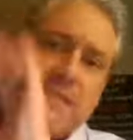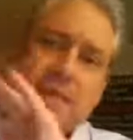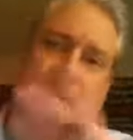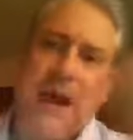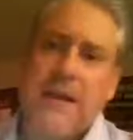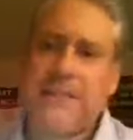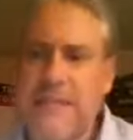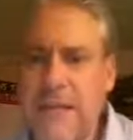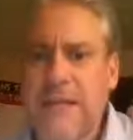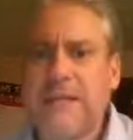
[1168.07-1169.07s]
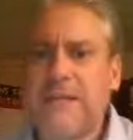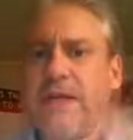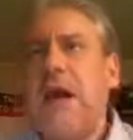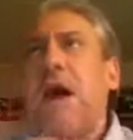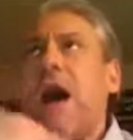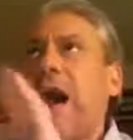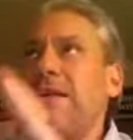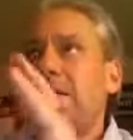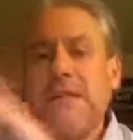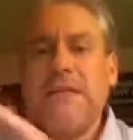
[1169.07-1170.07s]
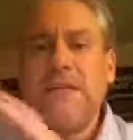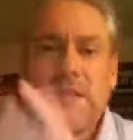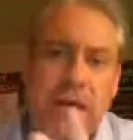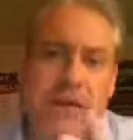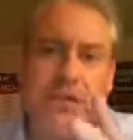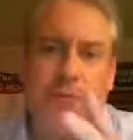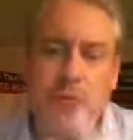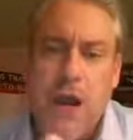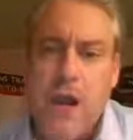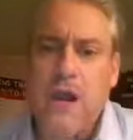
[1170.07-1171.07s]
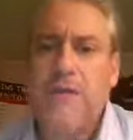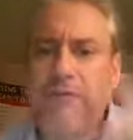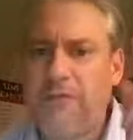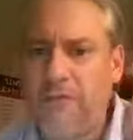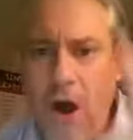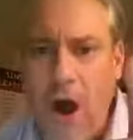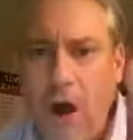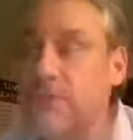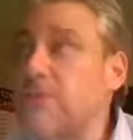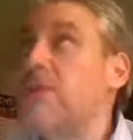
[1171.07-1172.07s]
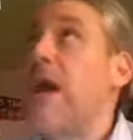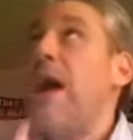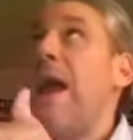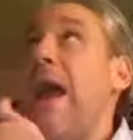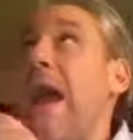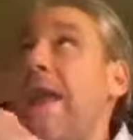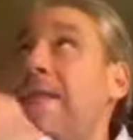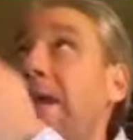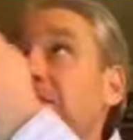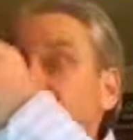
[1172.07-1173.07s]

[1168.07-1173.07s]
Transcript: see my sins. I said the sinner's prayer. False. And they